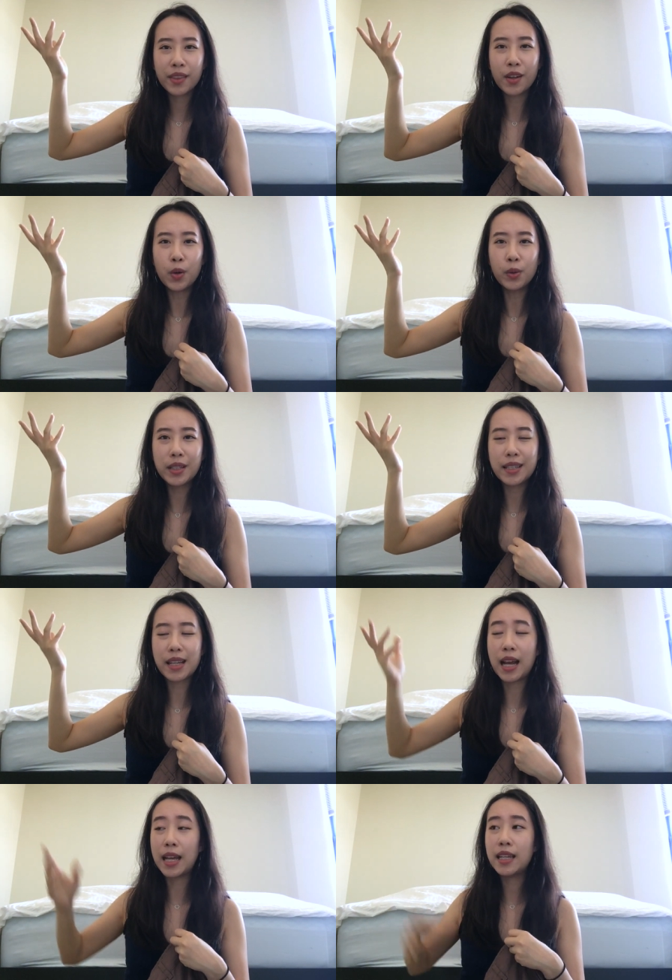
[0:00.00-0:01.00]
the old
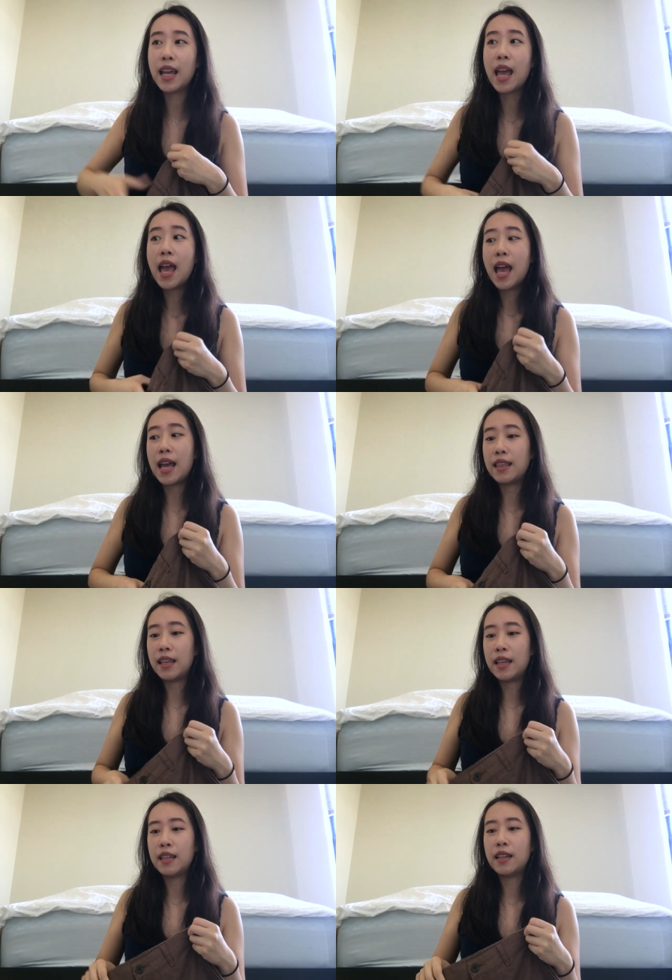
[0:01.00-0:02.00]
design. And
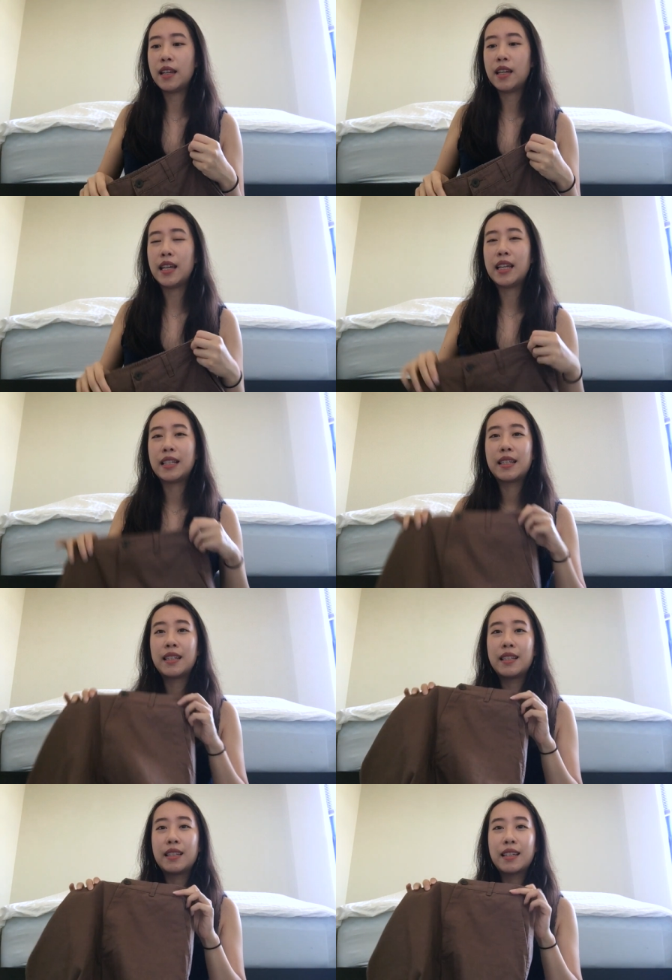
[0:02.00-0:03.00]
then it's
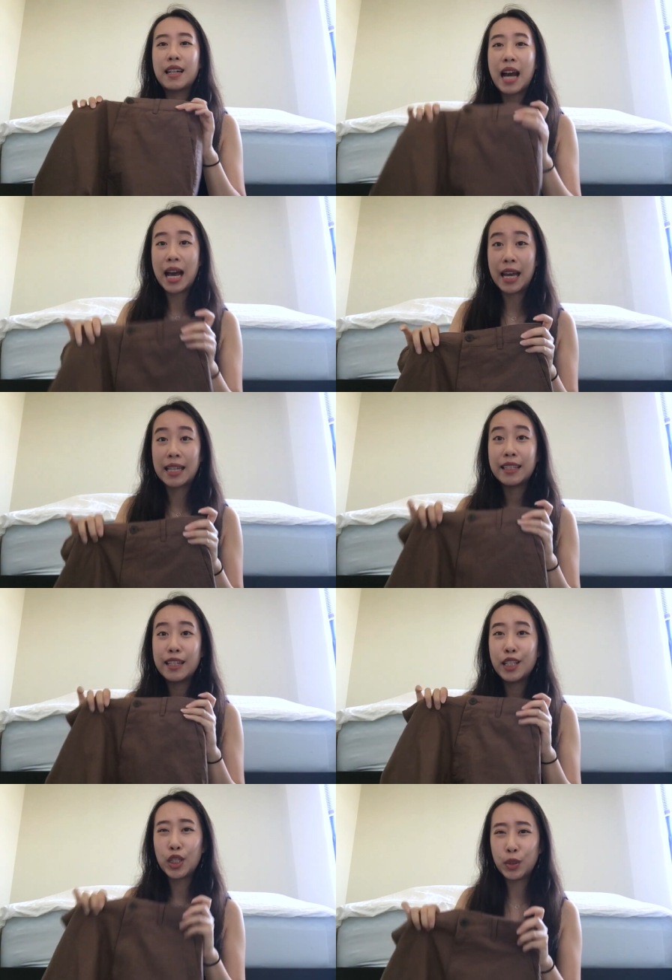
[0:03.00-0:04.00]
kind
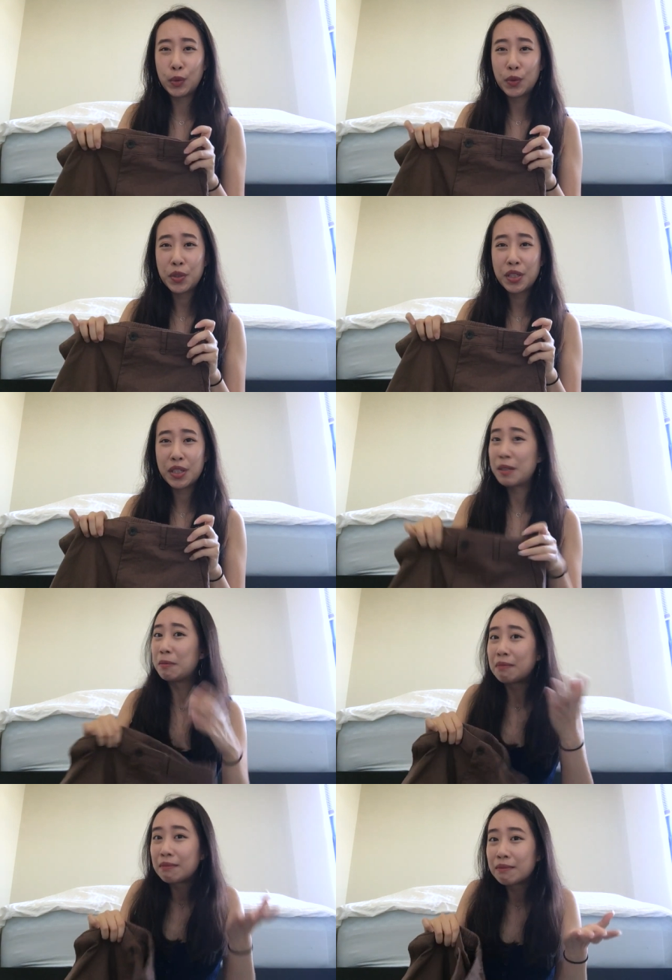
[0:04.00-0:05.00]
of loose,
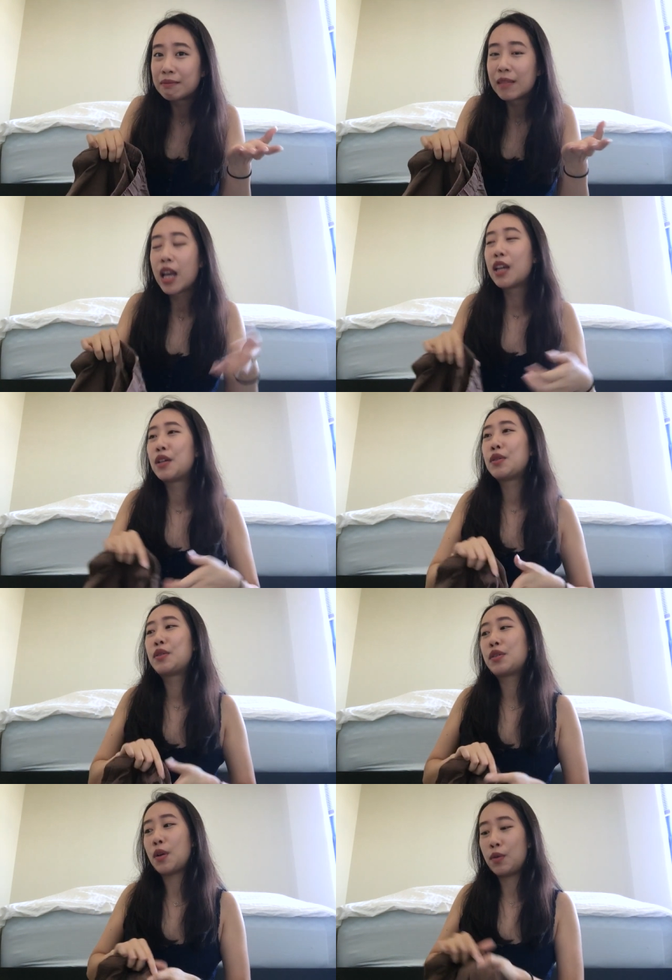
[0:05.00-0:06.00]

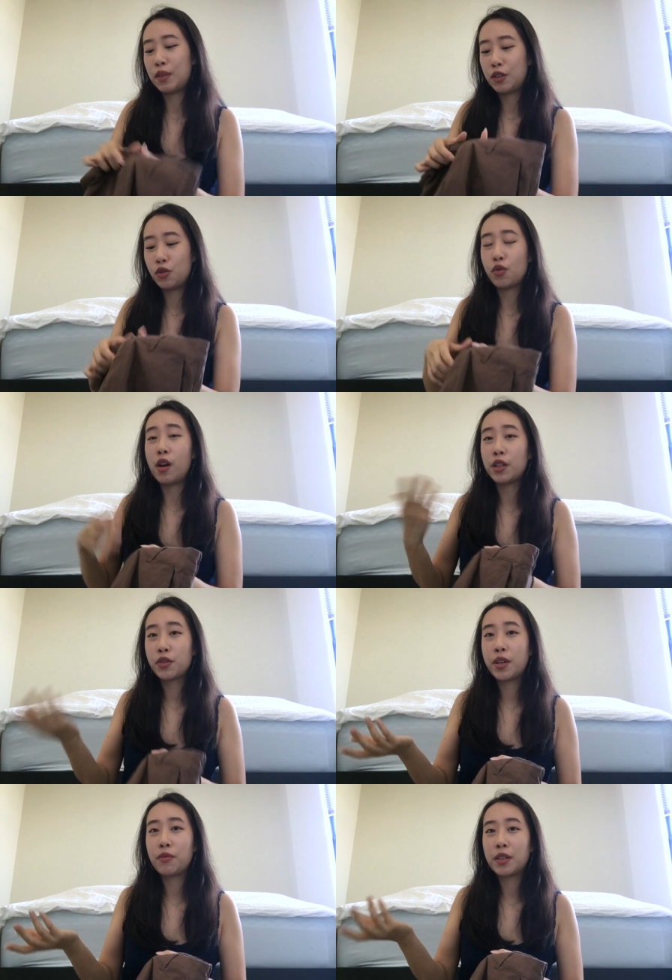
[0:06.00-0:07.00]
so this
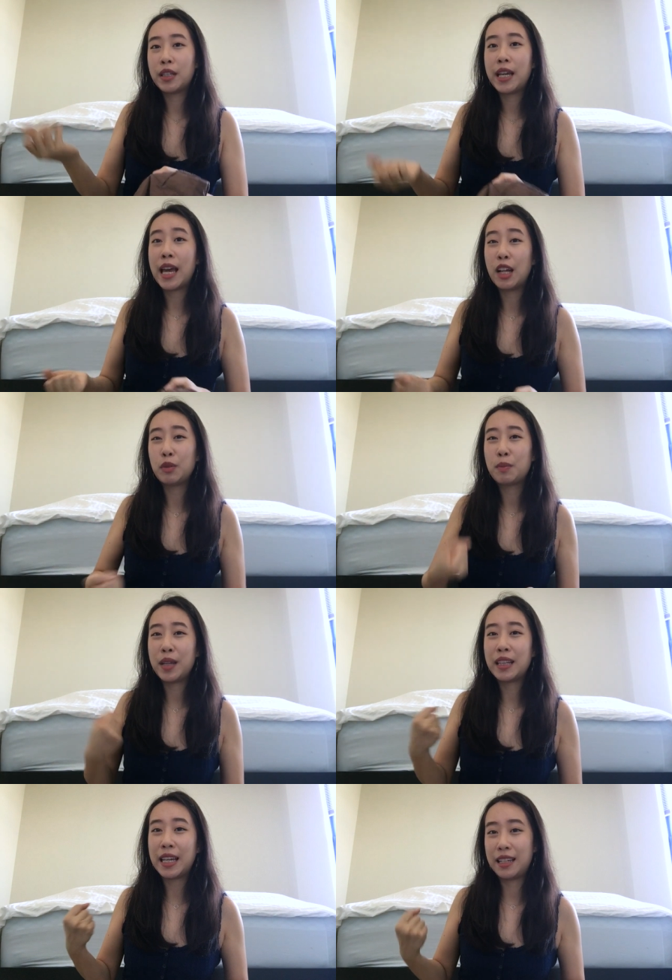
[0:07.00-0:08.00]
drawstring really helped
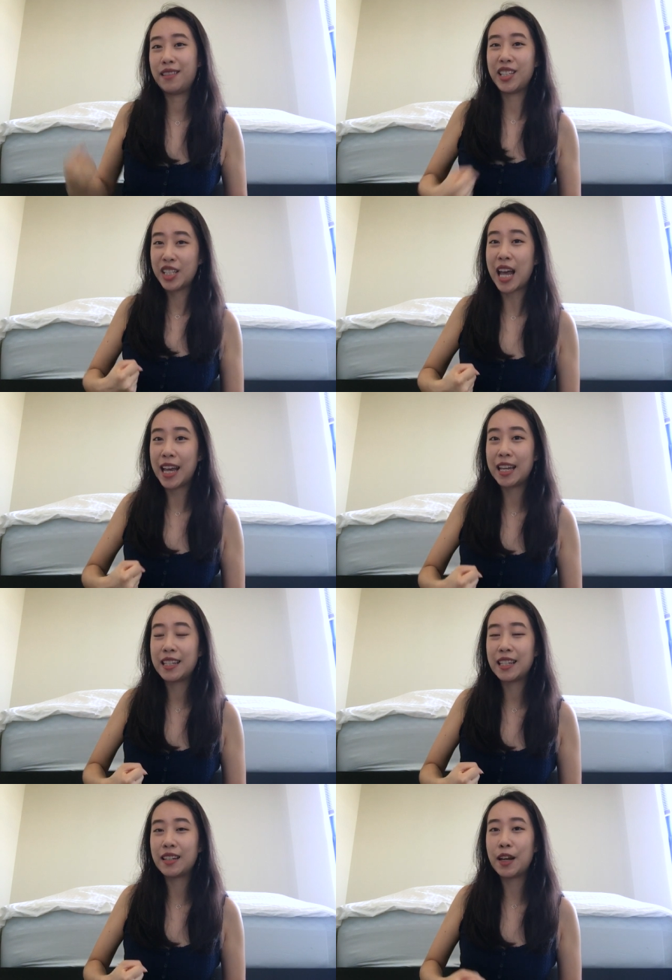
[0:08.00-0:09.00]
me like
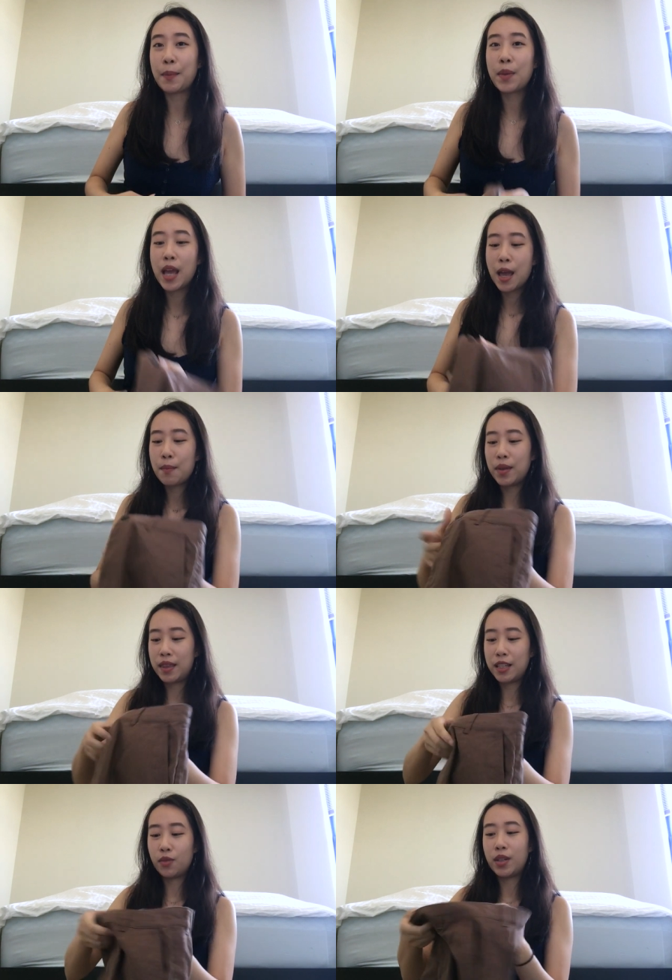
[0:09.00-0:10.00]
tighten it up, but
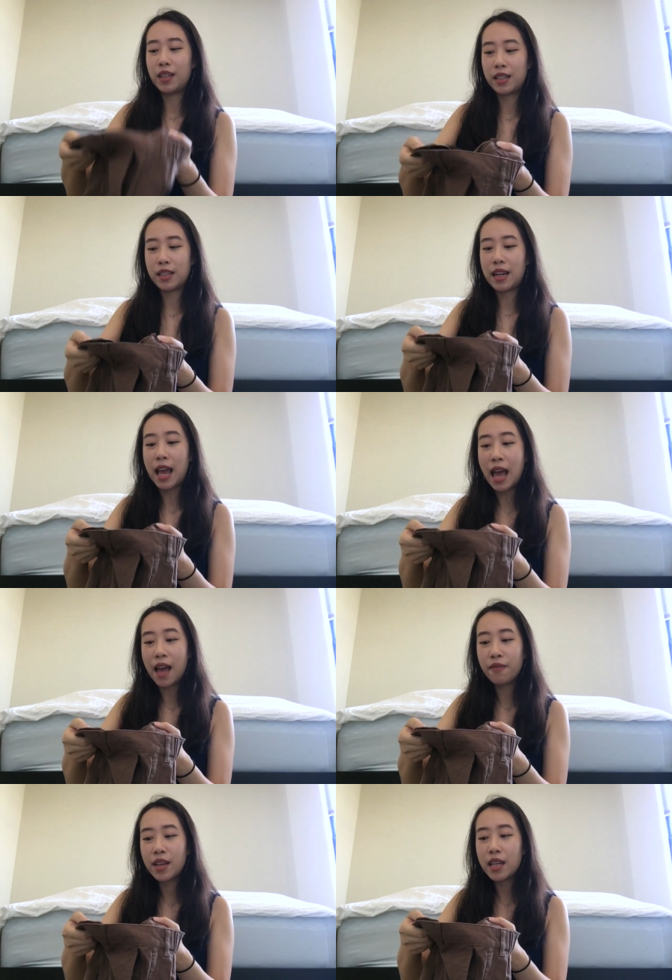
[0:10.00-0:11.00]
this one doesn't
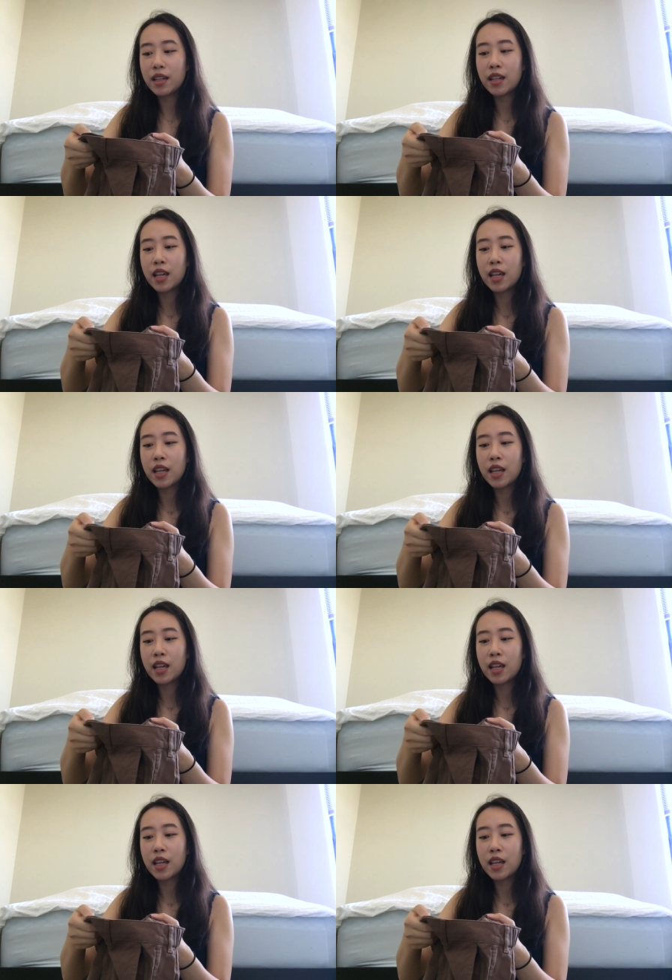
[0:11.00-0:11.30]
have it.